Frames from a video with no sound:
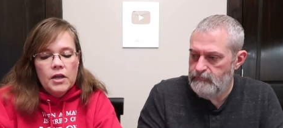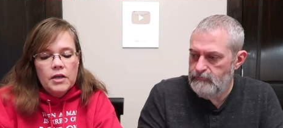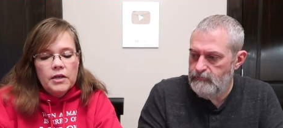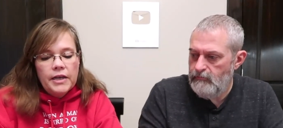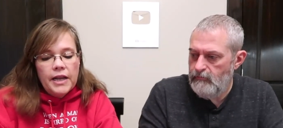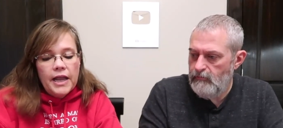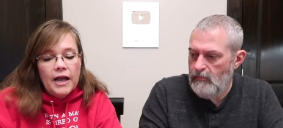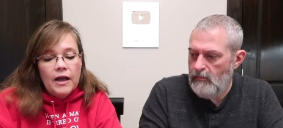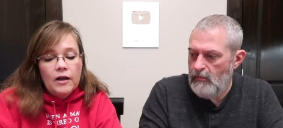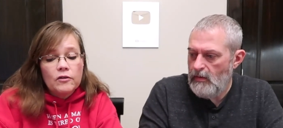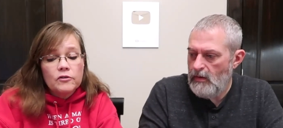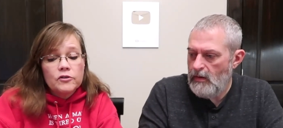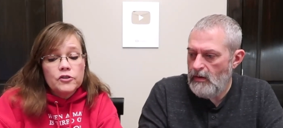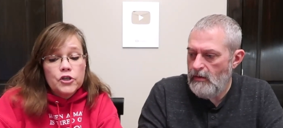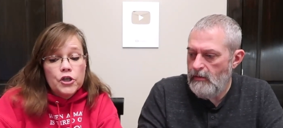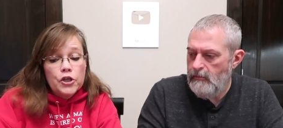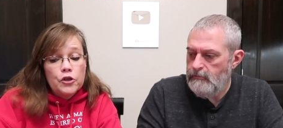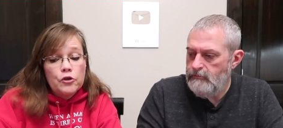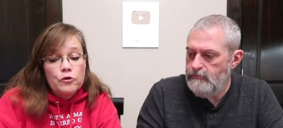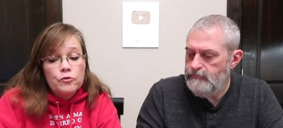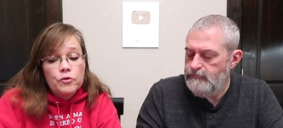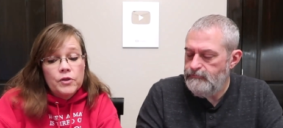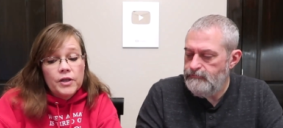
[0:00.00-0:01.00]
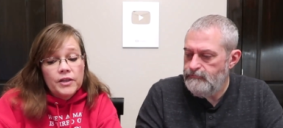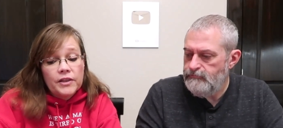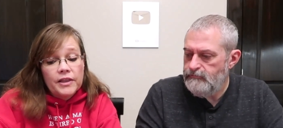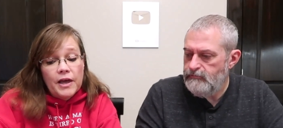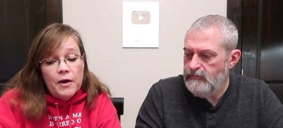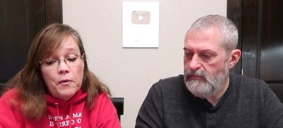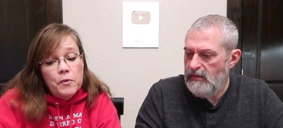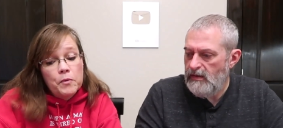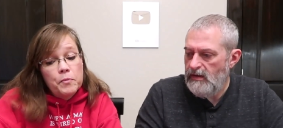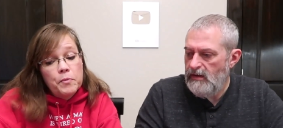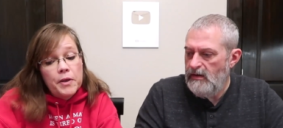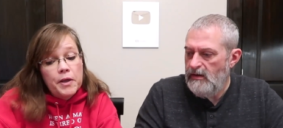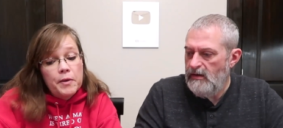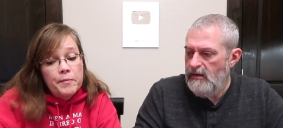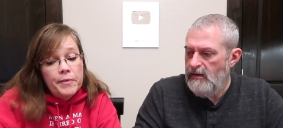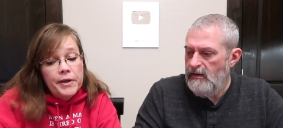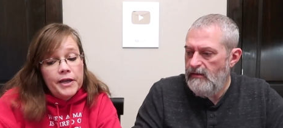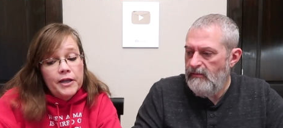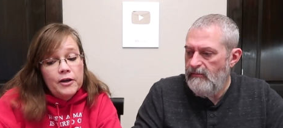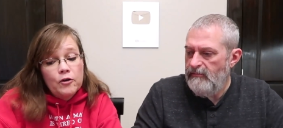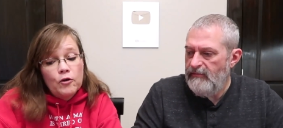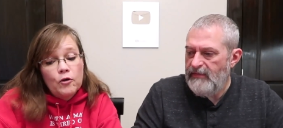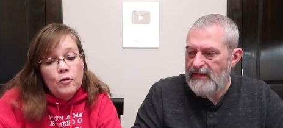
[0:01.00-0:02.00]
Speaker 1: Now, do you think that would be a
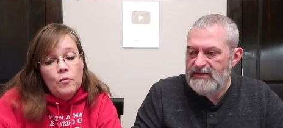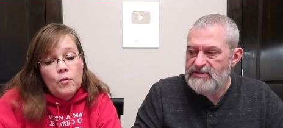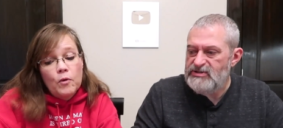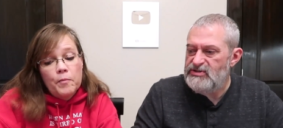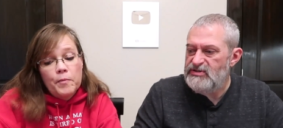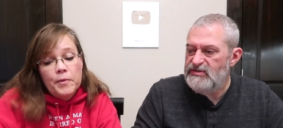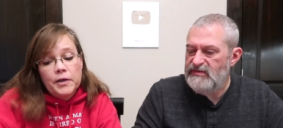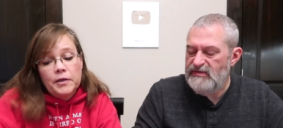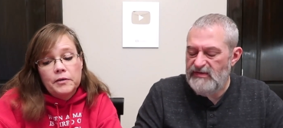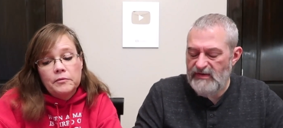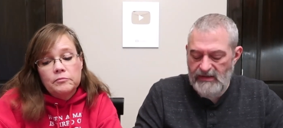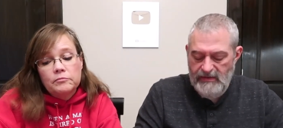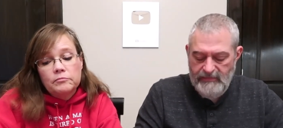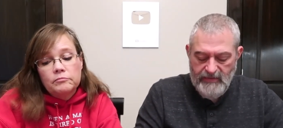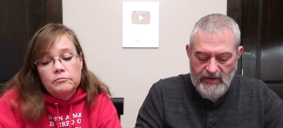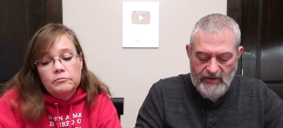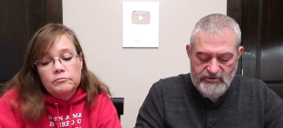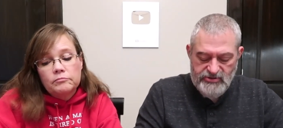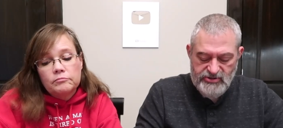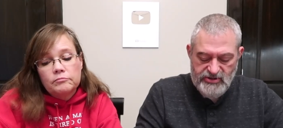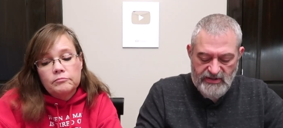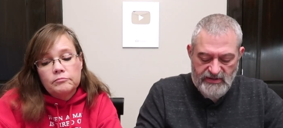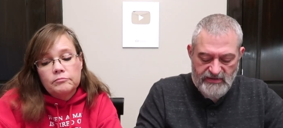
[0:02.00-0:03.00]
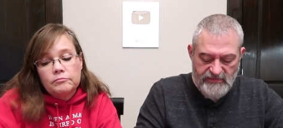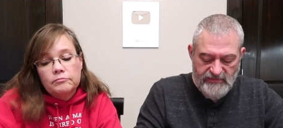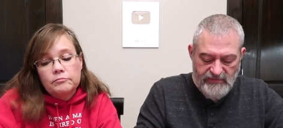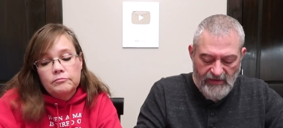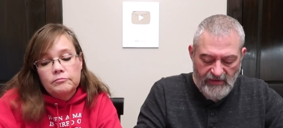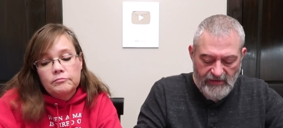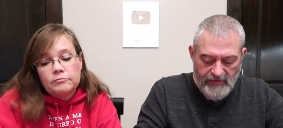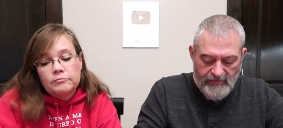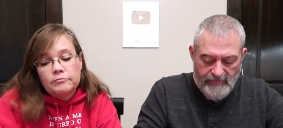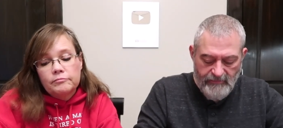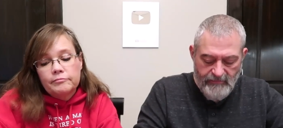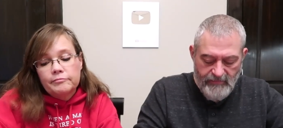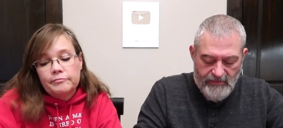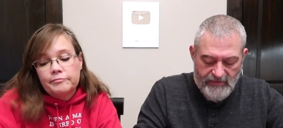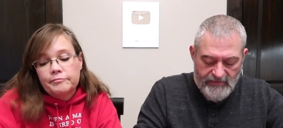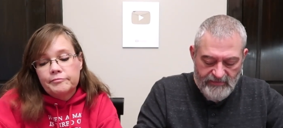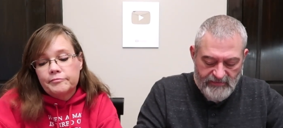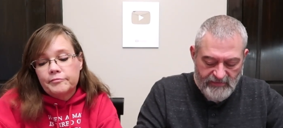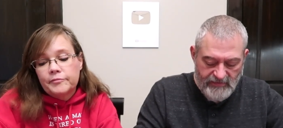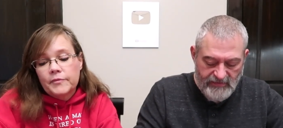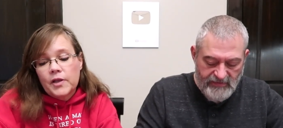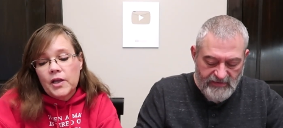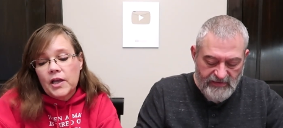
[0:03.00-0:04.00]
man or a That's woman? just an
Speaker 2: emoji. It's not a, it's
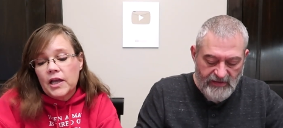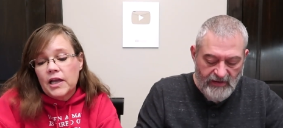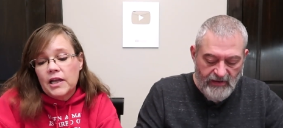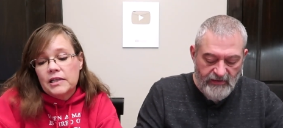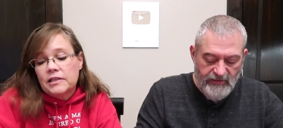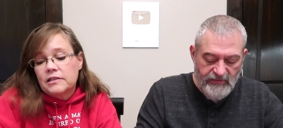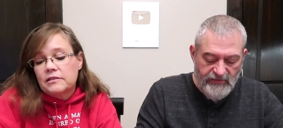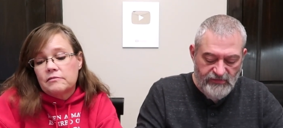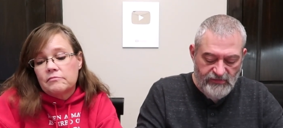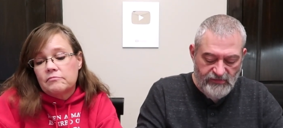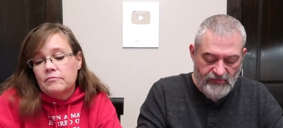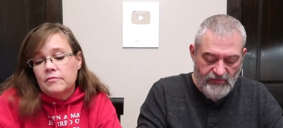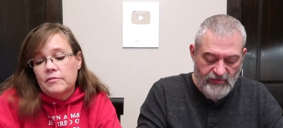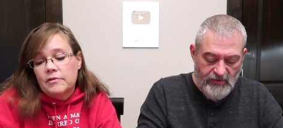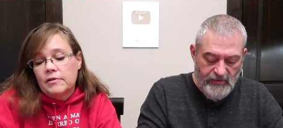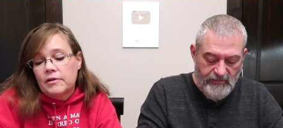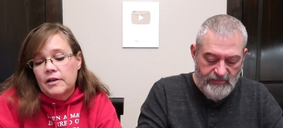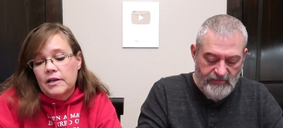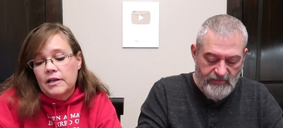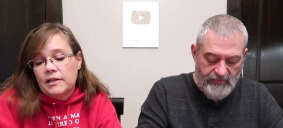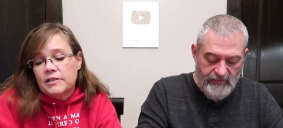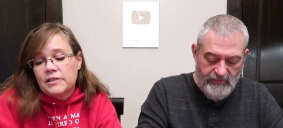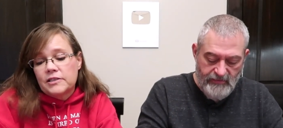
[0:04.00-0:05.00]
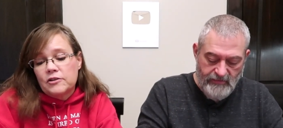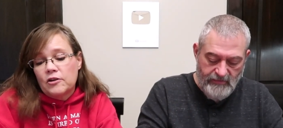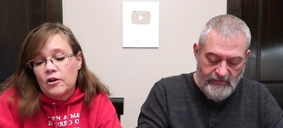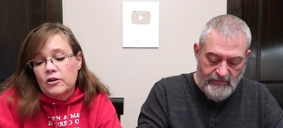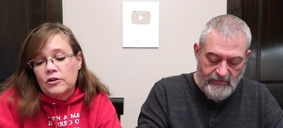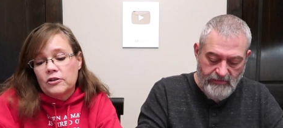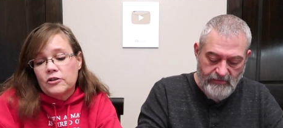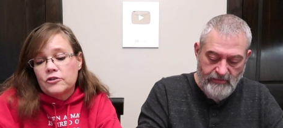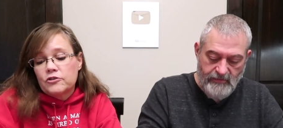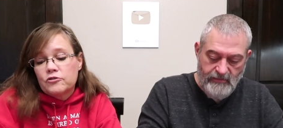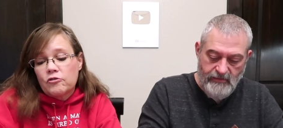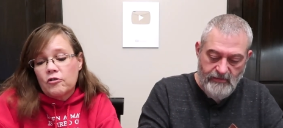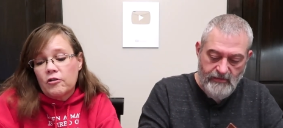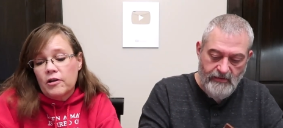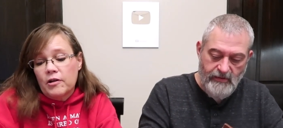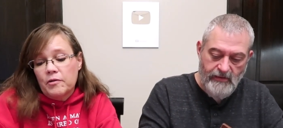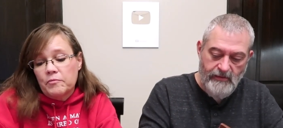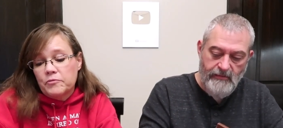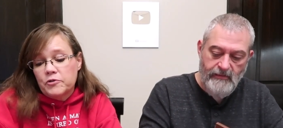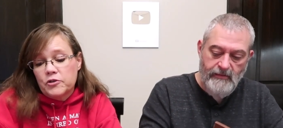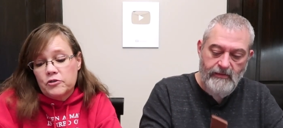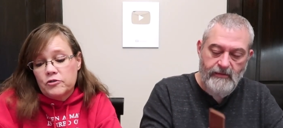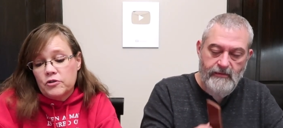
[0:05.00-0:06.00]
a nondescript.
Speaker 1: It's
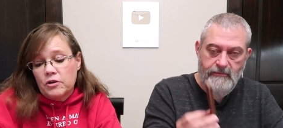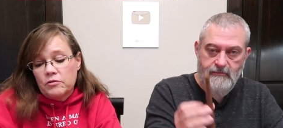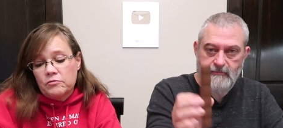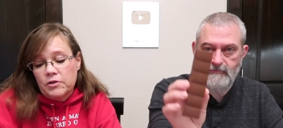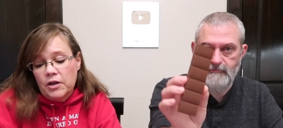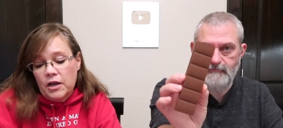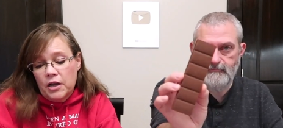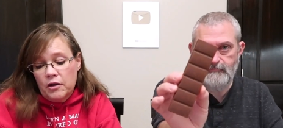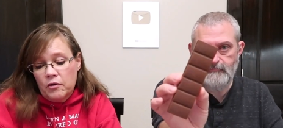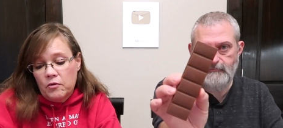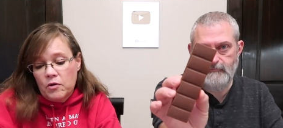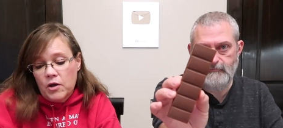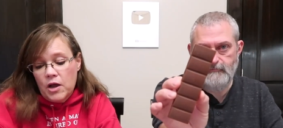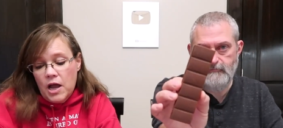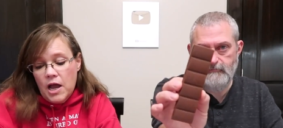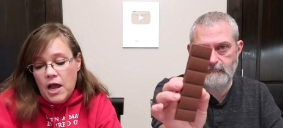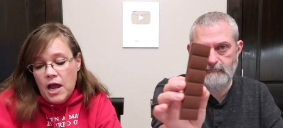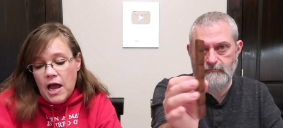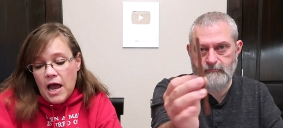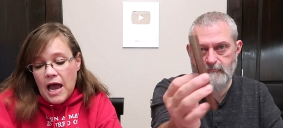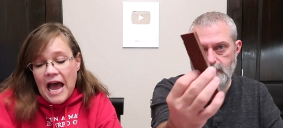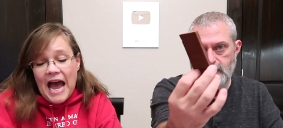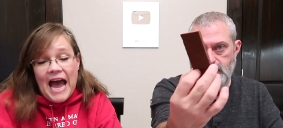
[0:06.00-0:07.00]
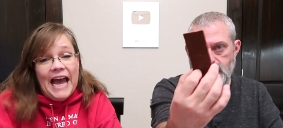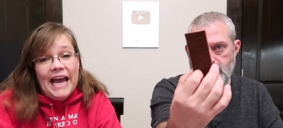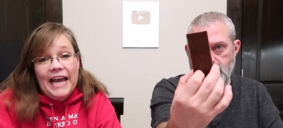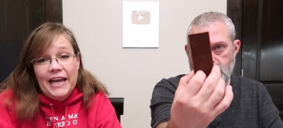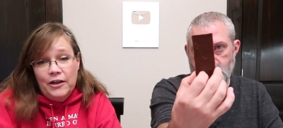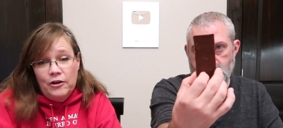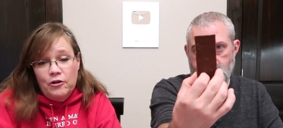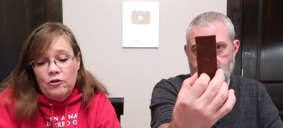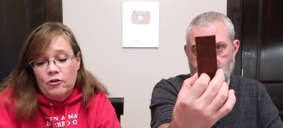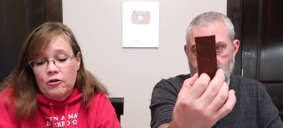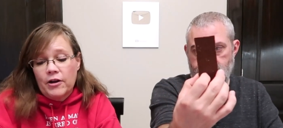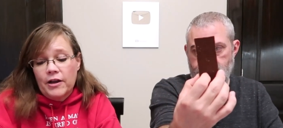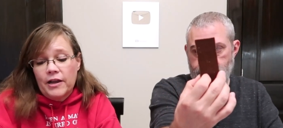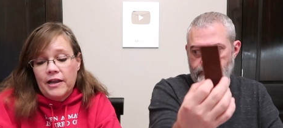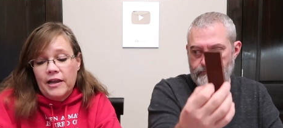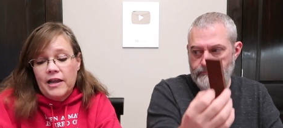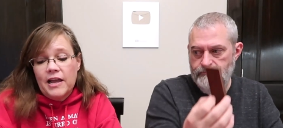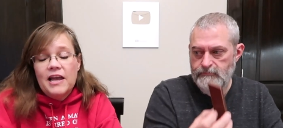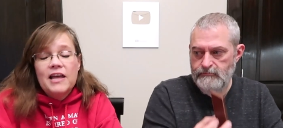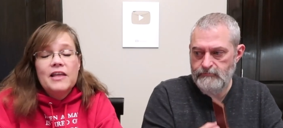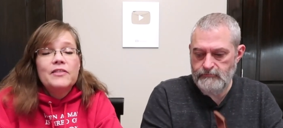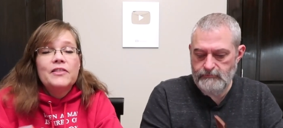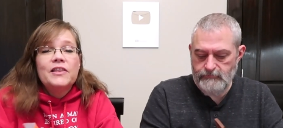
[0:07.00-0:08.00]
nondescript. You don't know. Hangry.
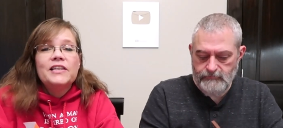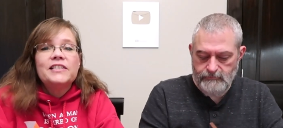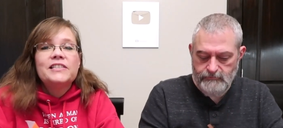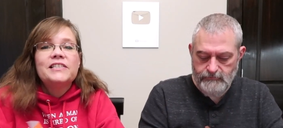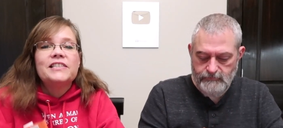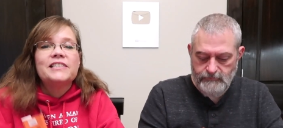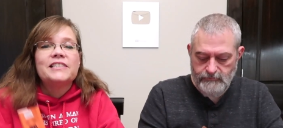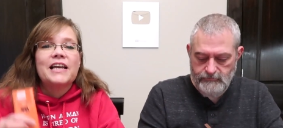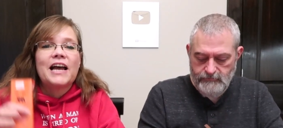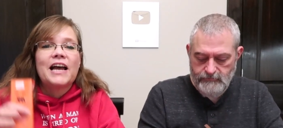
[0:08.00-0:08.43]
This is